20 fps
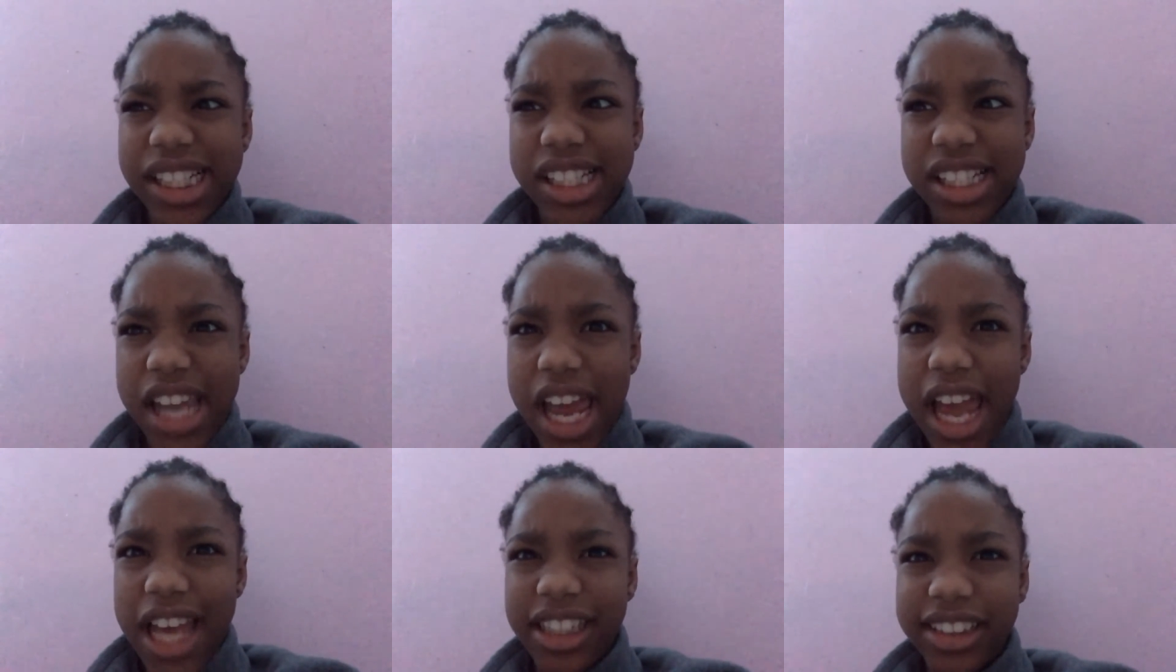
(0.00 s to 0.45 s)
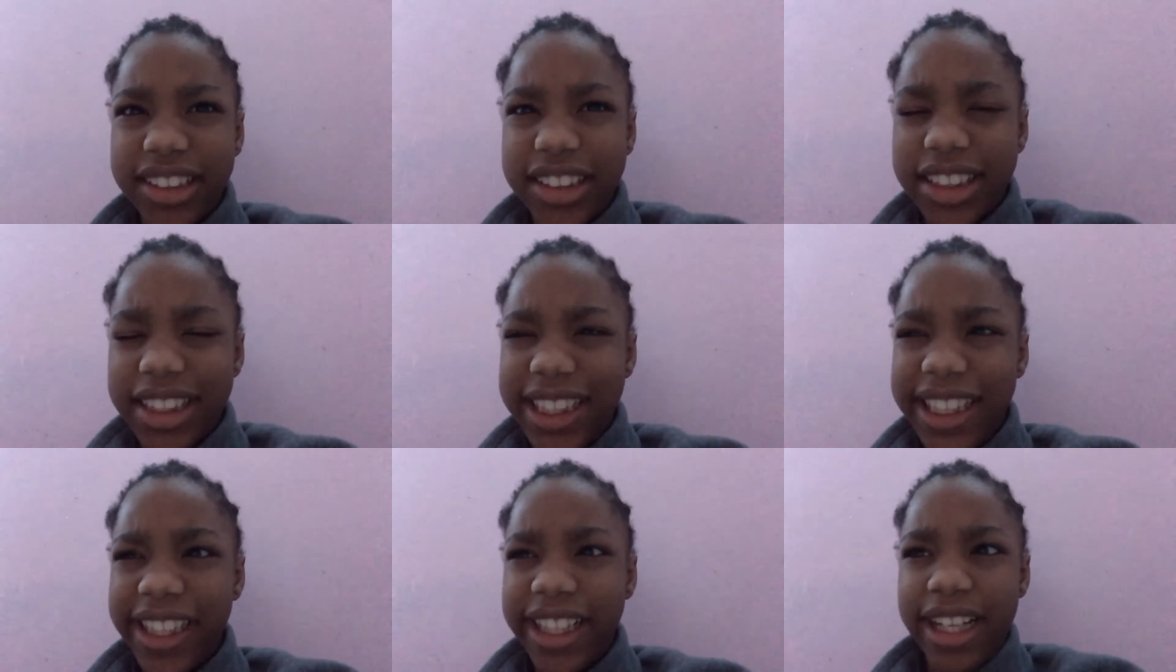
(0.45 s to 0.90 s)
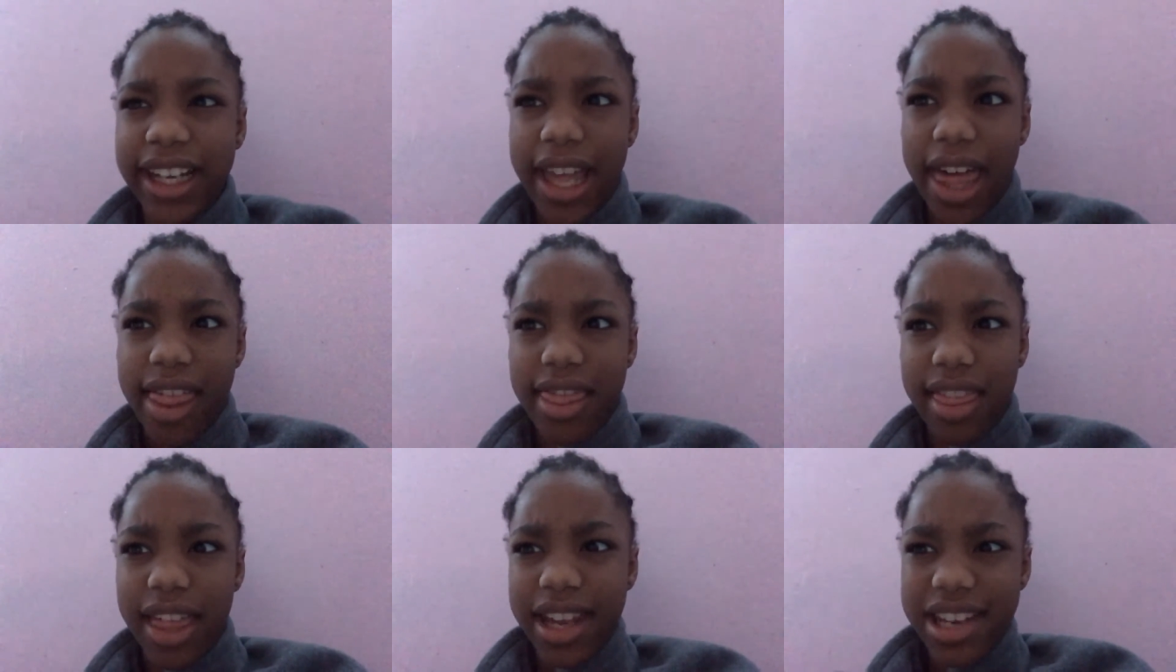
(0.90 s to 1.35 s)
nasty,
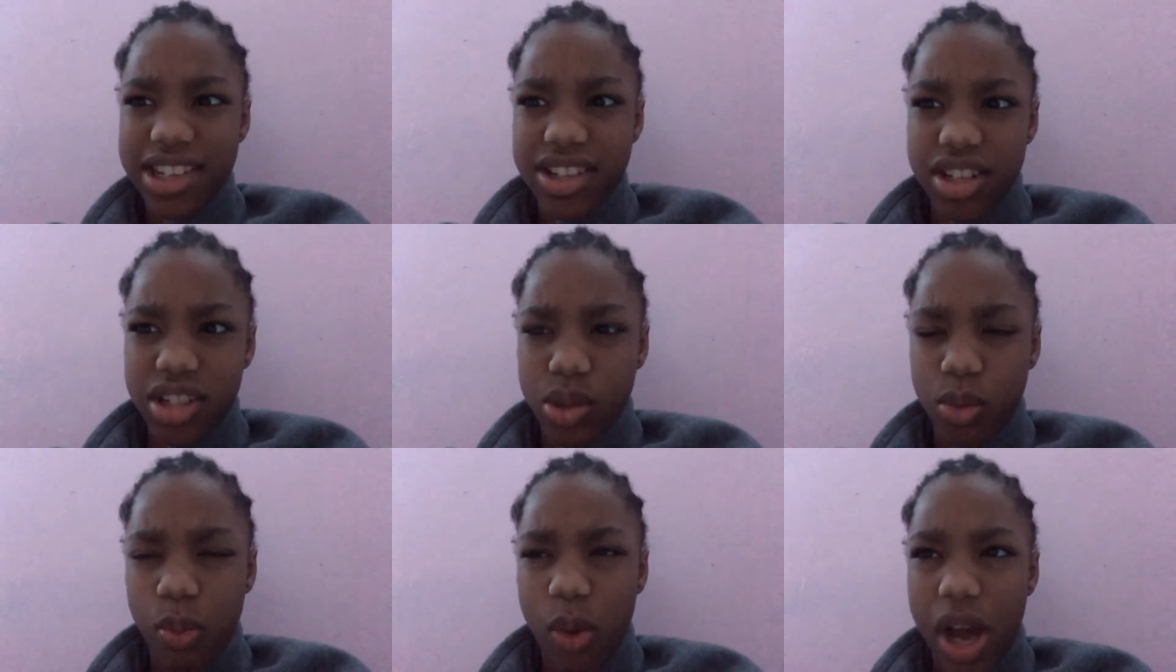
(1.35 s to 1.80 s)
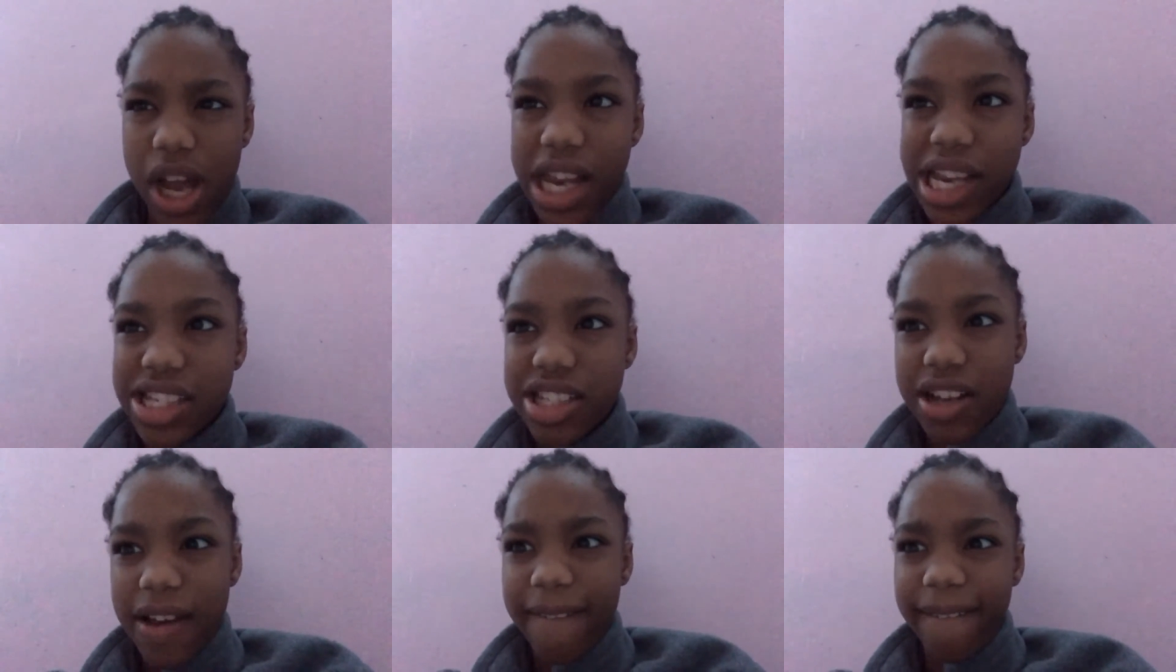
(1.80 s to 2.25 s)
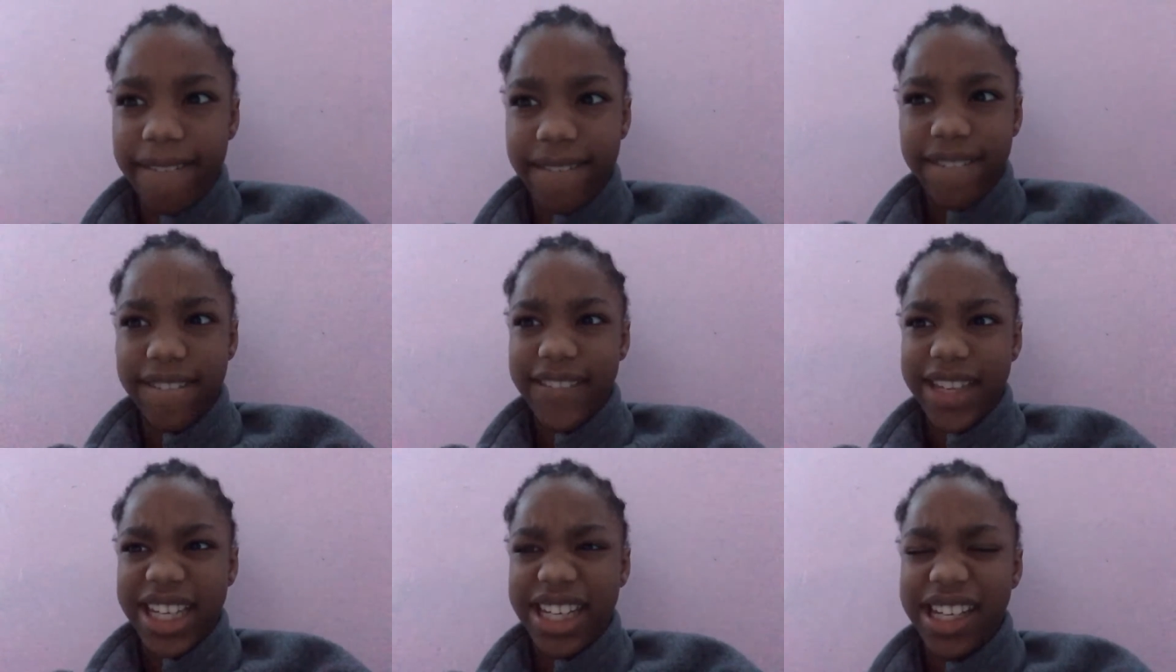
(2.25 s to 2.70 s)
let's just watch a
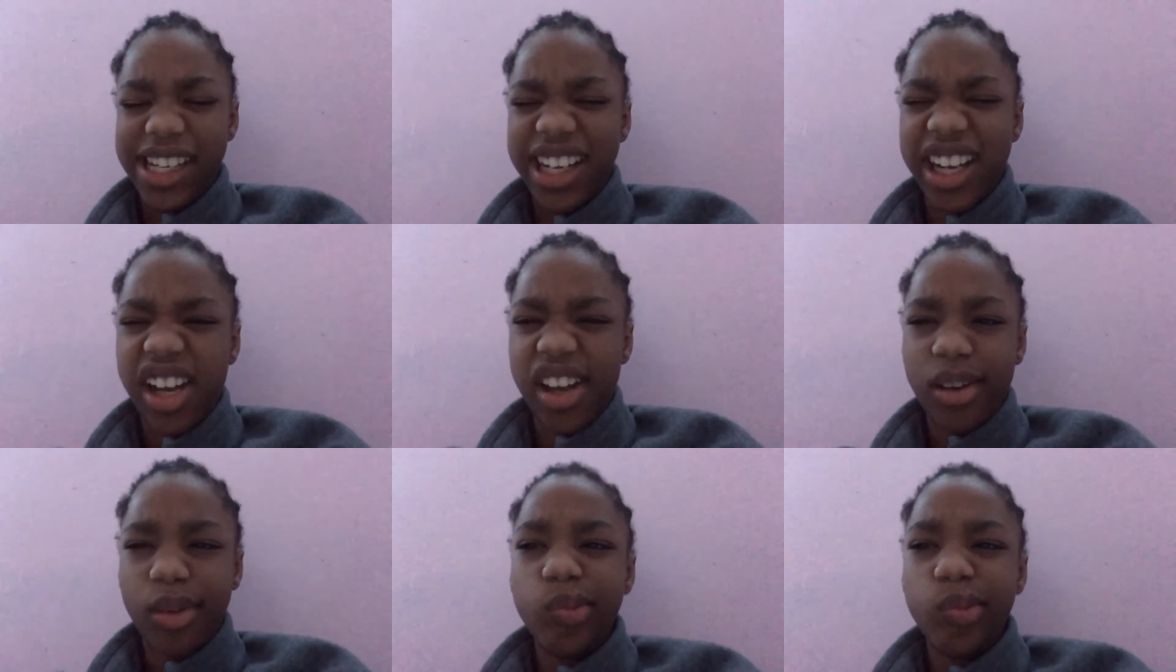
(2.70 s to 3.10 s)
video.